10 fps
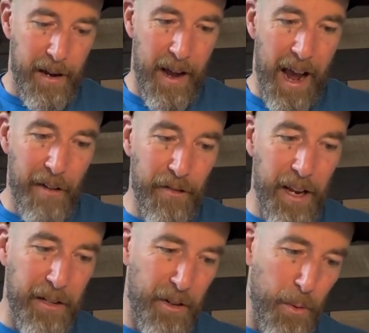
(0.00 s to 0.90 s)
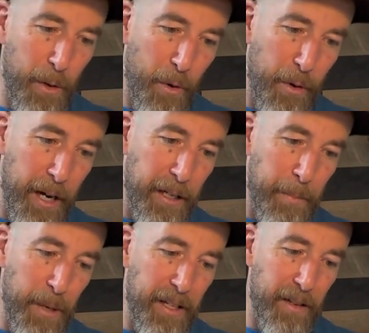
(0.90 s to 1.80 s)
1/2 inch, 3/4
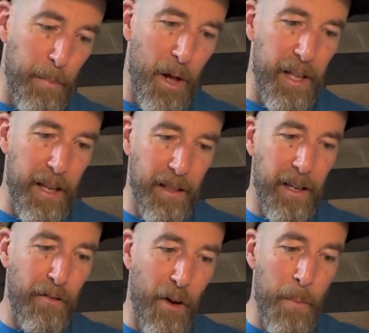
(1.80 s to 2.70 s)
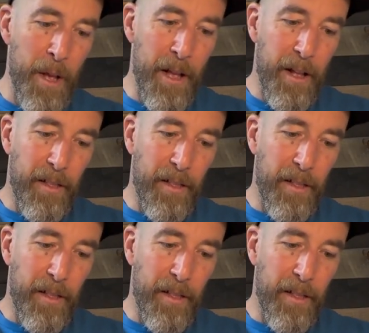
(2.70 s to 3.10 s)
inch piece of polyethylene foam.